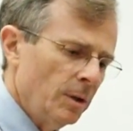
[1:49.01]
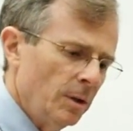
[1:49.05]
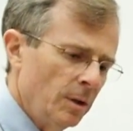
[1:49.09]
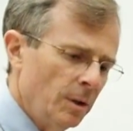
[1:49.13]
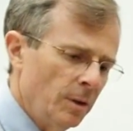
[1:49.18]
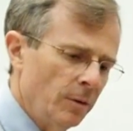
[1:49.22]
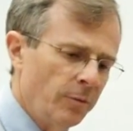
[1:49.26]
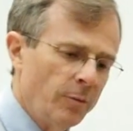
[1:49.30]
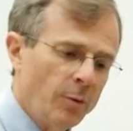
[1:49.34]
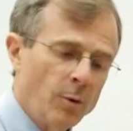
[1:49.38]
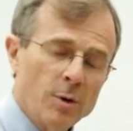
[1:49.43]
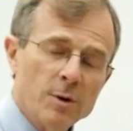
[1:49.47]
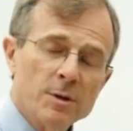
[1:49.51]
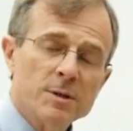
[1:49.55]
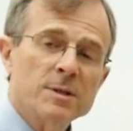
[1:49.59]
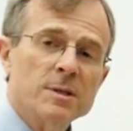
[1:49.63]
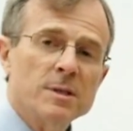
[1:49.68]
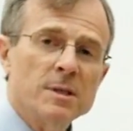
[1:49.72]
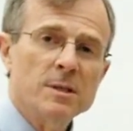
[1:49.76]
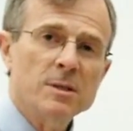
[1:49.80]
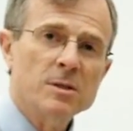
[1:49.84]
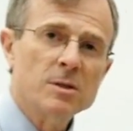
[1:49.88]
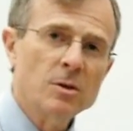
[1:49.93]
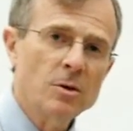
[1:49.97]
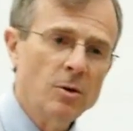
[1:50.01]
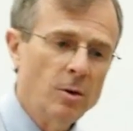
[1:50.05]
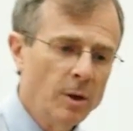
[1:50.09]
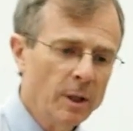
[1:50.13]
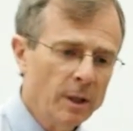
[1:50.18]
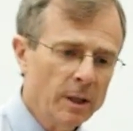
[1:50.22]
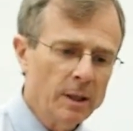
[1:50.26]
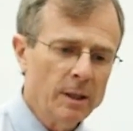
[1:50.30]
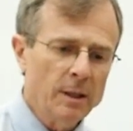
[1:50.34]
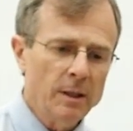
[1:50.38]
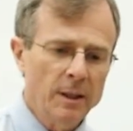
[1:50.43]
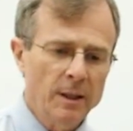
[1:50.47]
the force is
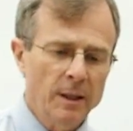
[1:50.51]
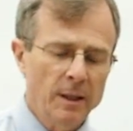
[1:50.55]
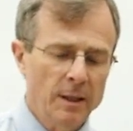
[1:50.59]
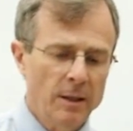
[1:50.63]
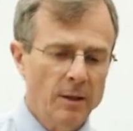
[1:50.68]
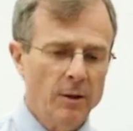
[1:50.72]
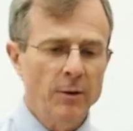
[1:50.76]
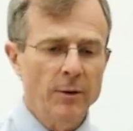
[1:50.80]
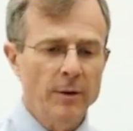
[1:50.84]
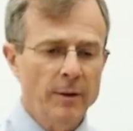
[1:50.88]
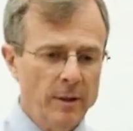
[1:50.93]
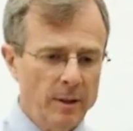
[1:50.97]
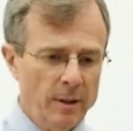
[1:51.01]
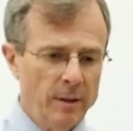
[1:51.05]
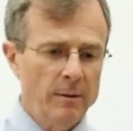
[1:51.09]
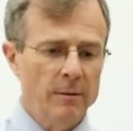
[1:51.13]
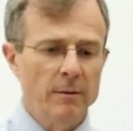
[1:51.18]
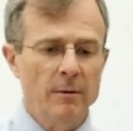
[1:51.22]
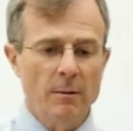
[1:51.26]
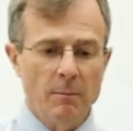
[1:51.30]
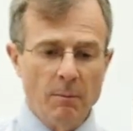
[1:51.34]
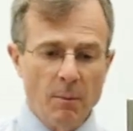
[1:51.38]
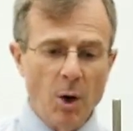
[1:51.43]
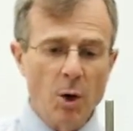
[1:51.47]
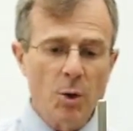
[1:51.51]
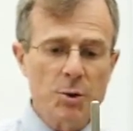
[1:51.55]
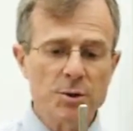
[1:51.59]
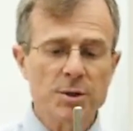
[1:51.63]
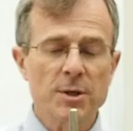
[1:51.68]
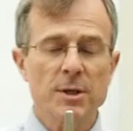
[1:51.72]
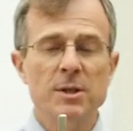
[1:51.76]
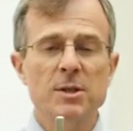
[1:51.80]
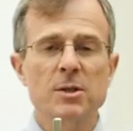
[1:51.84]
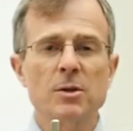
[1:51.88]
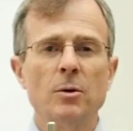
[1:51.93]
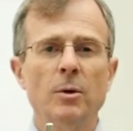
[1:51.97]
quickly, or the, the
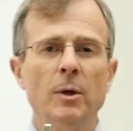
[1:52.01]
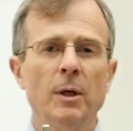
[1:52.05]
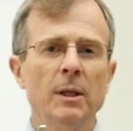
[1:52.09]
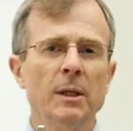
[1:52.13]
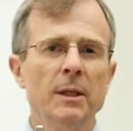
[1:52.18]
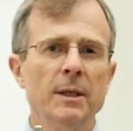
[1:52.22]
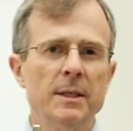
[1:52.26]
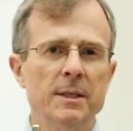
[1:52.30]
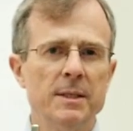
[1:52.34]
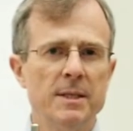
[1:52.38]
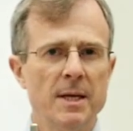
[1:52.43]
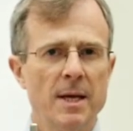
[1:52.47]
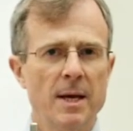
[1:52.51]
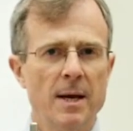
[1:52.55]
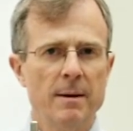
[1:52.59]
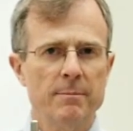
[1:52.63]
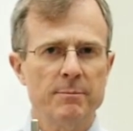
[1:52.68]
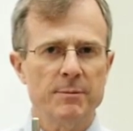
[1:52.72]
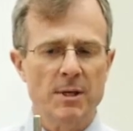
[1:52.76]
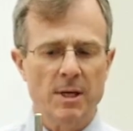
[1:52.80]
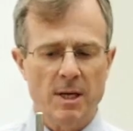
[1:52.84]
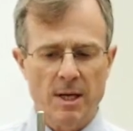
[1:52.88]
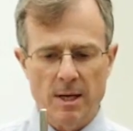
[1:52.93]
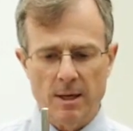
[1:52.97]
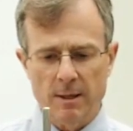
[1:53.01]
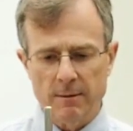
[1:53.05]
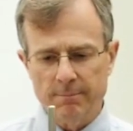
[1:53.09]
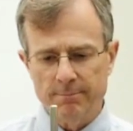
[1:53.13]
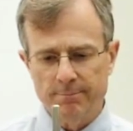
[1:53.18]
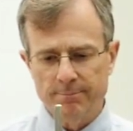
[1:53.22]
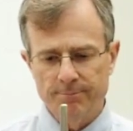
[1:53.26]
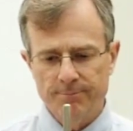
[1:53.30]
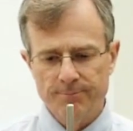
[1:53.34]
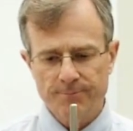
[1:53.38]
motion is quickly damped out.